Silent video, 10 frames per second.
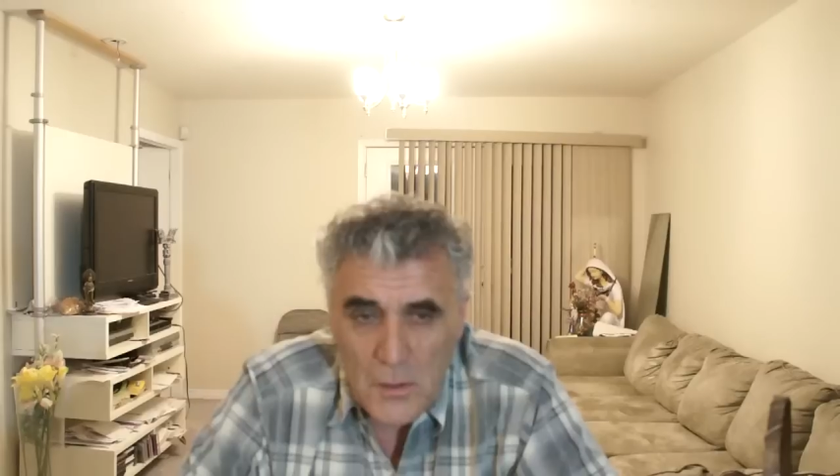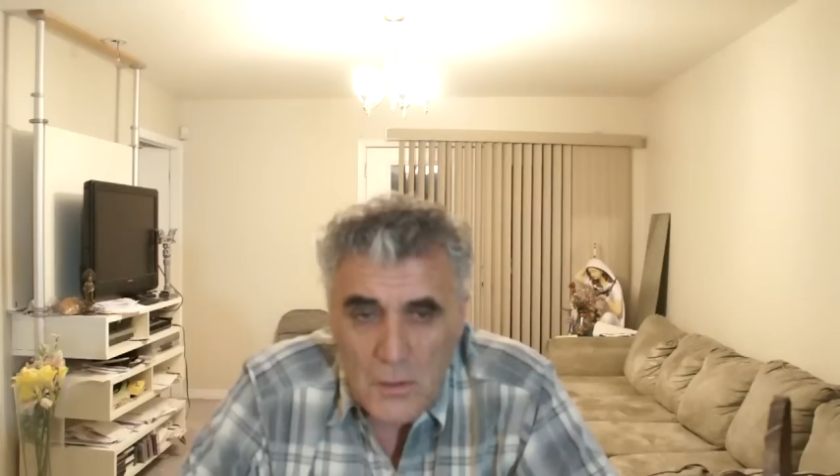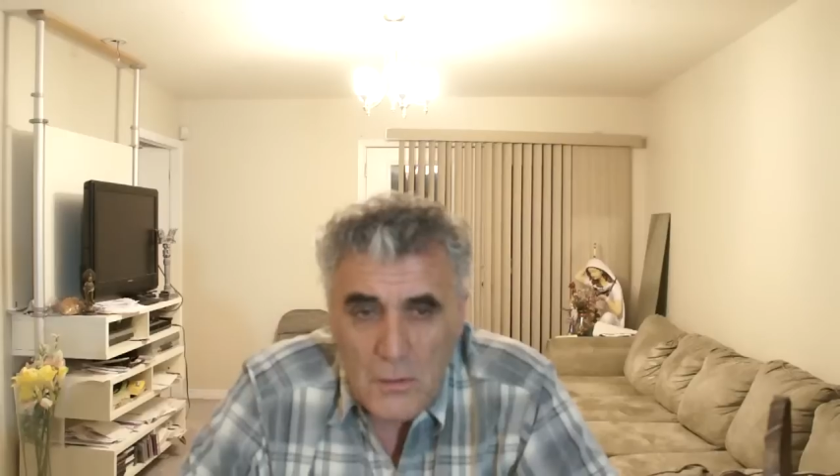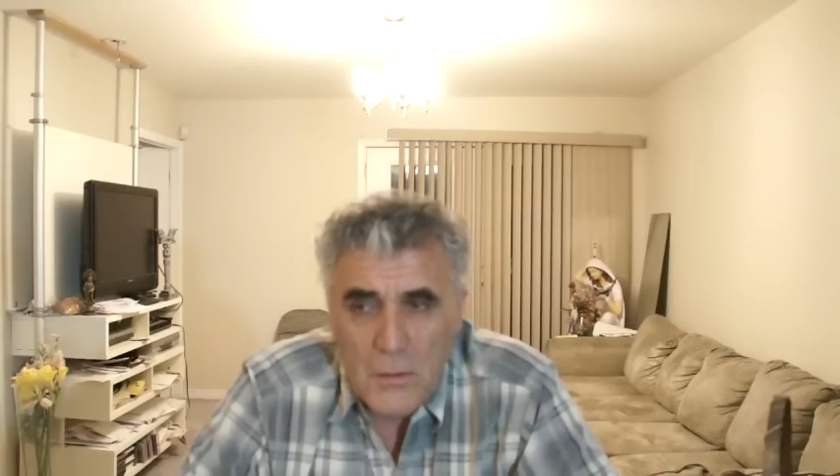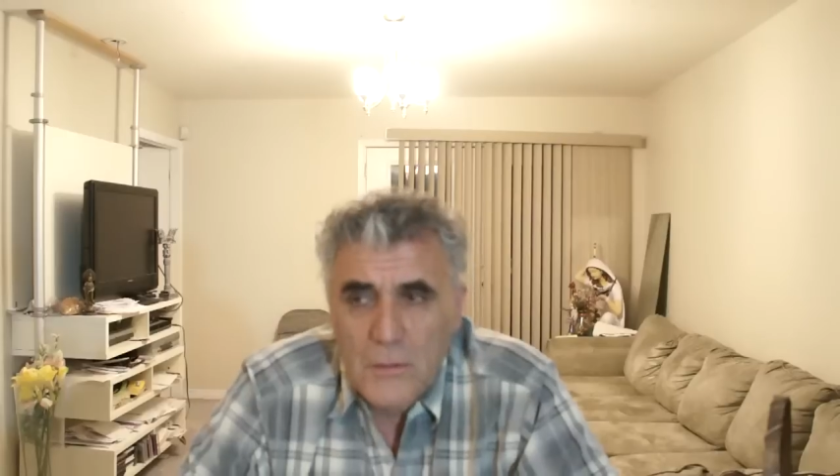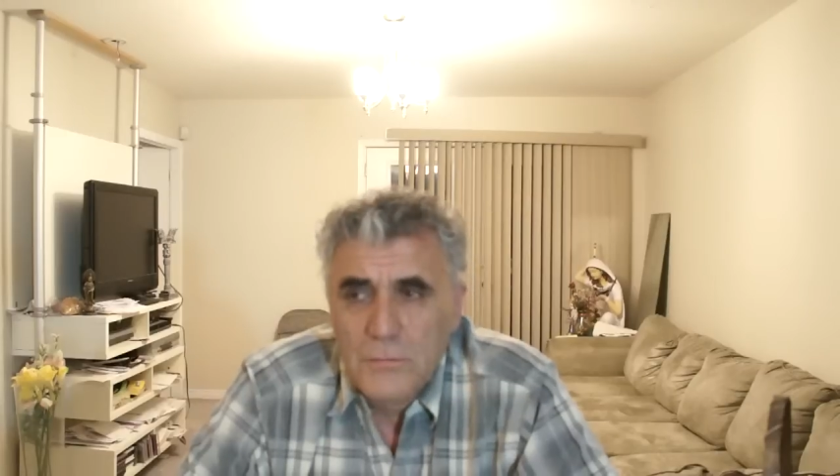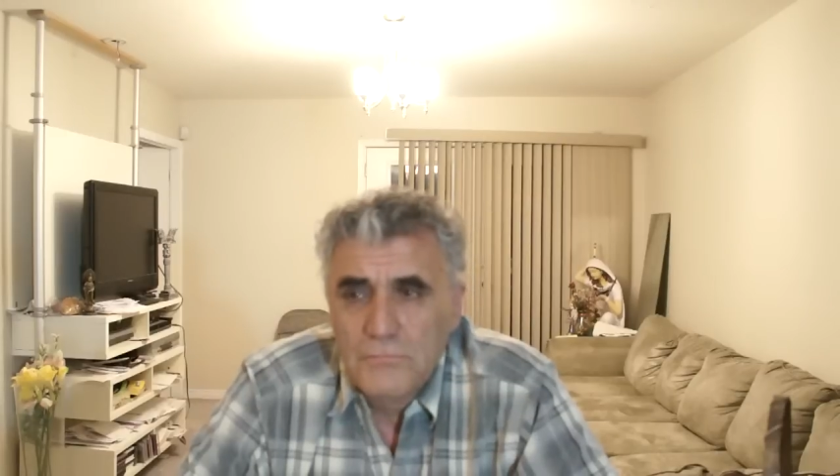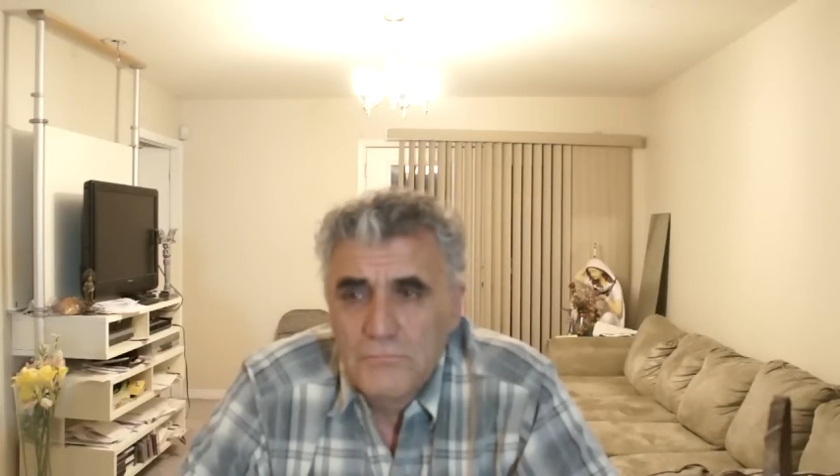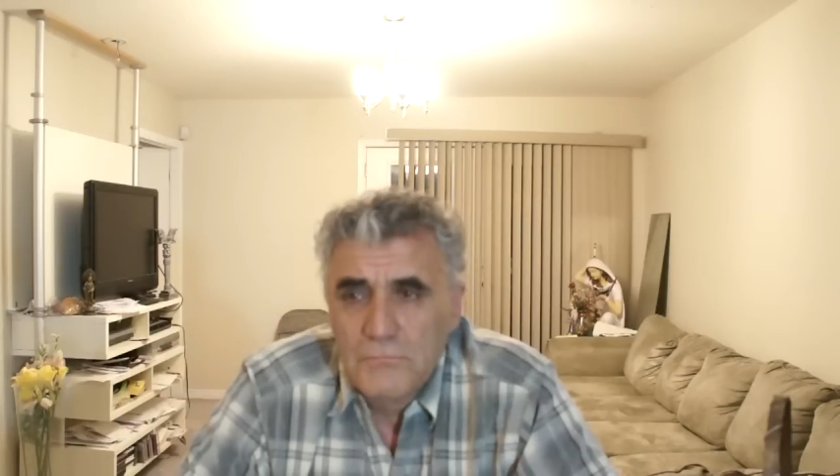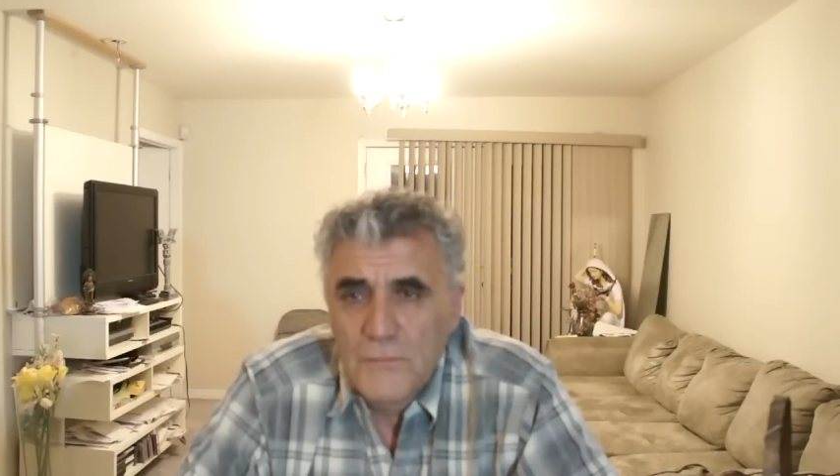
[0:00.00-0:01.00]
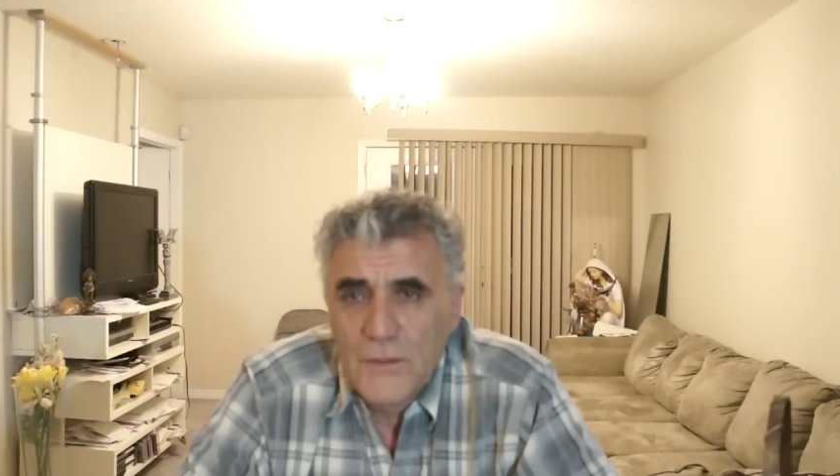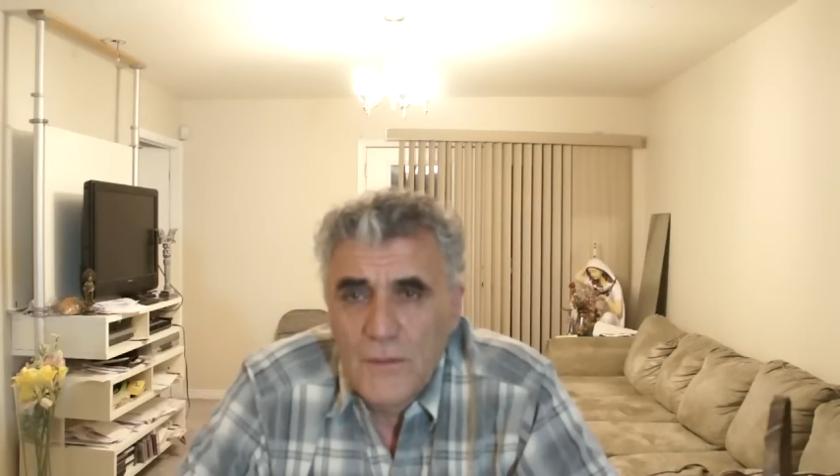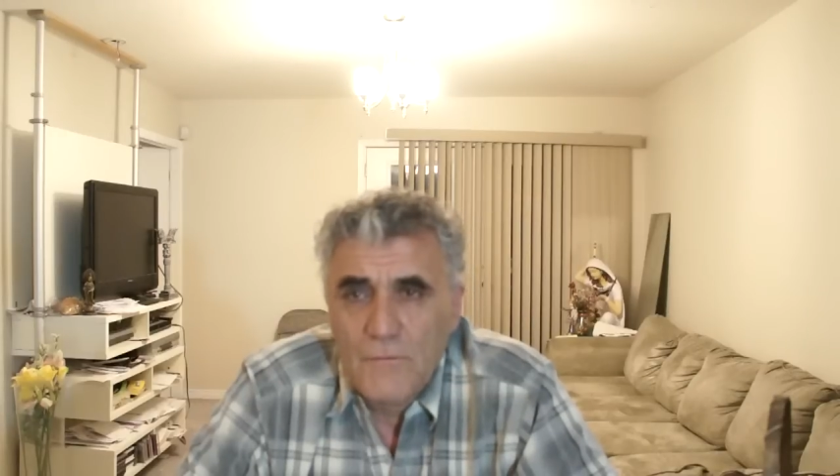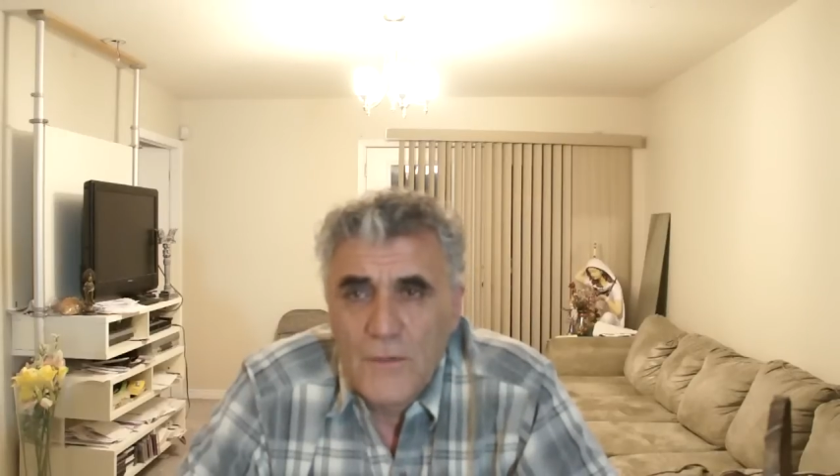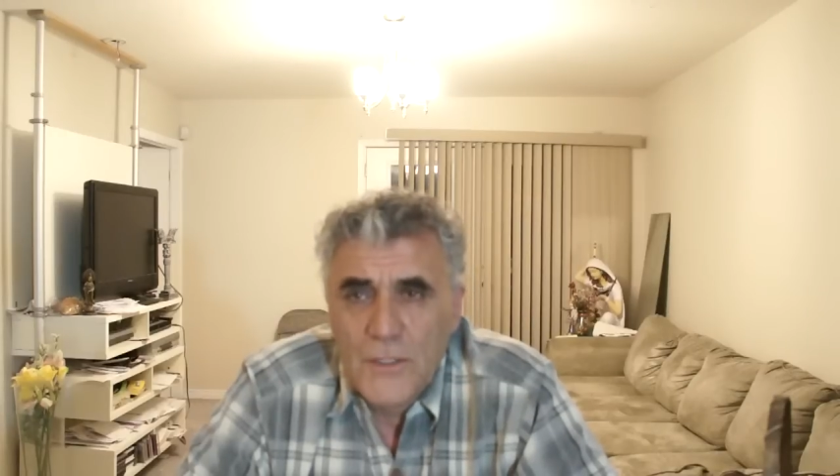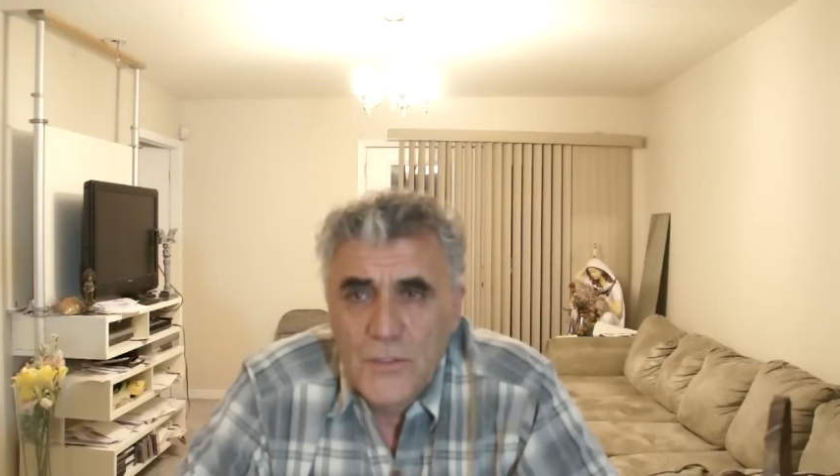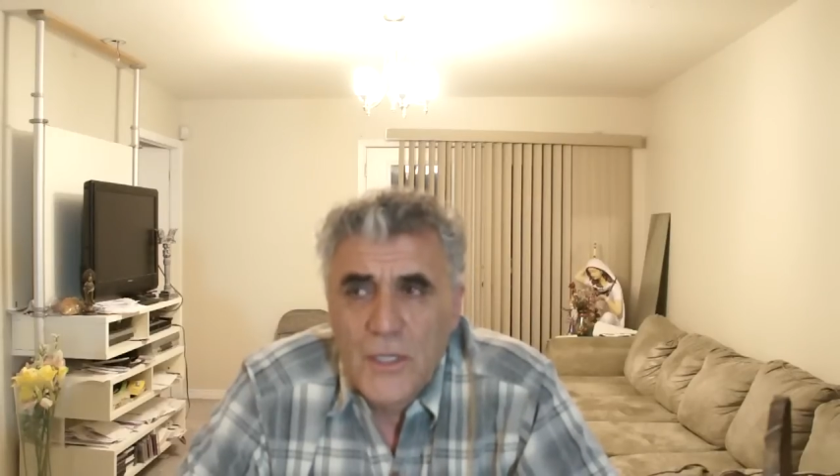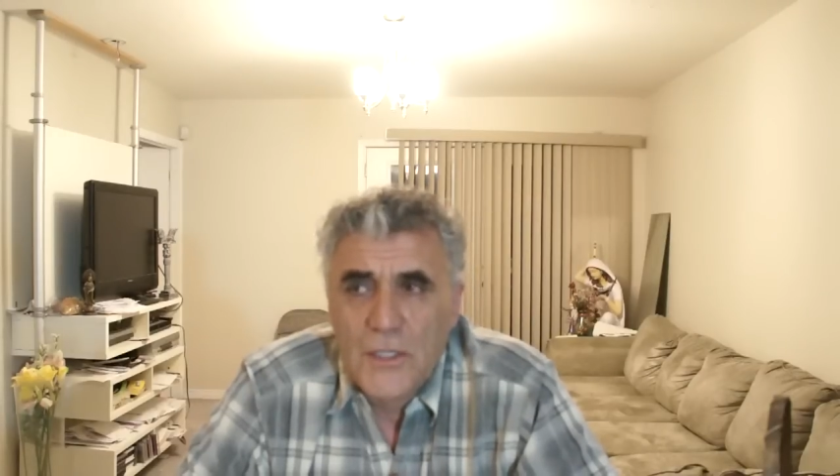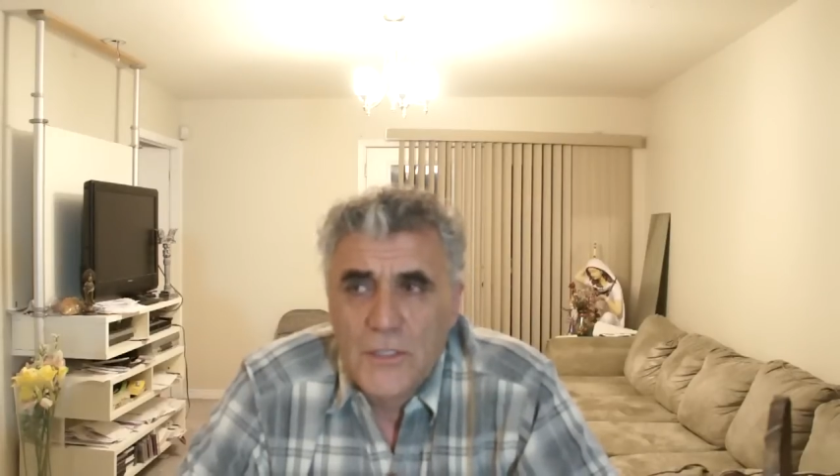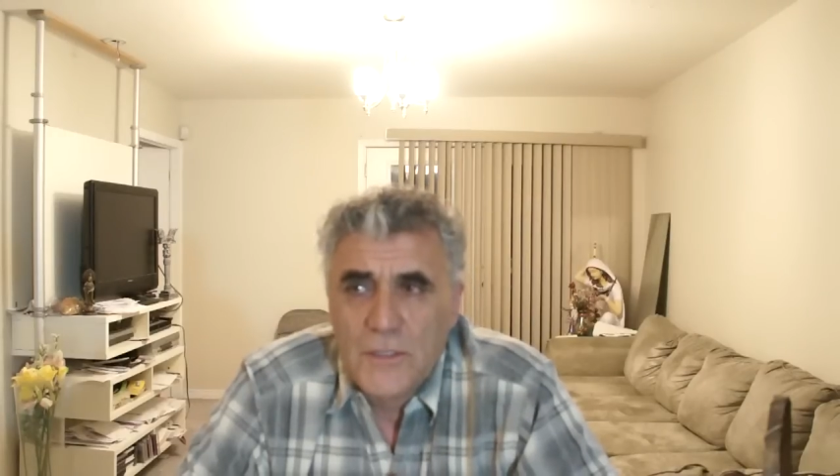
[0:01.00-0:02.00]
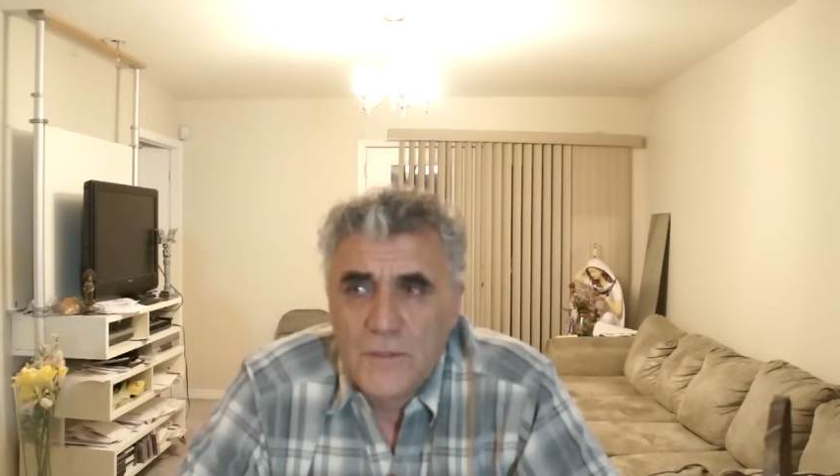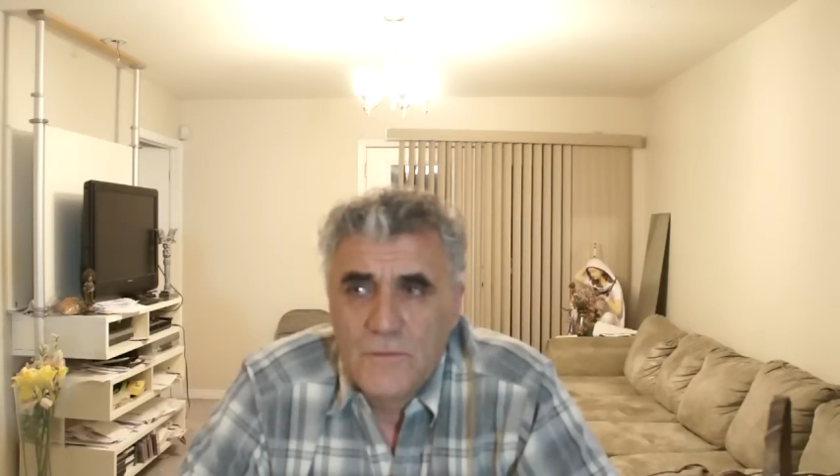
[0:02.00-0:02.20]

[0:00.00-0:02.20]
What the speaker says: Or the vegetations,